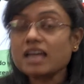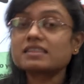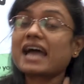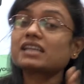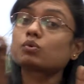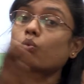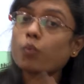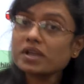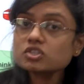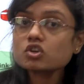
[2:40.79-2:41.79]
that
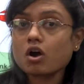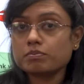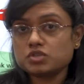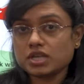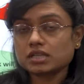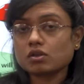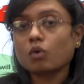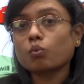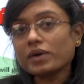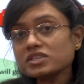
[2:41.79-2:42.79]
which object
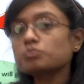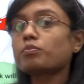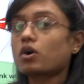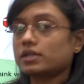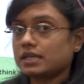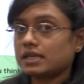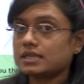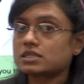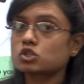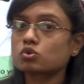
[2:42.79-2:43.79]
or which body
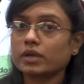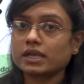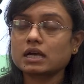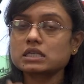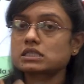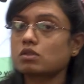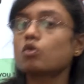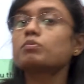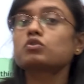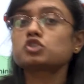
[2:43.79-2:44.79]
is showing a slow
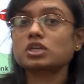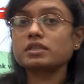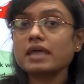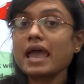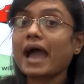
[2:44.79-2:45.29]
motion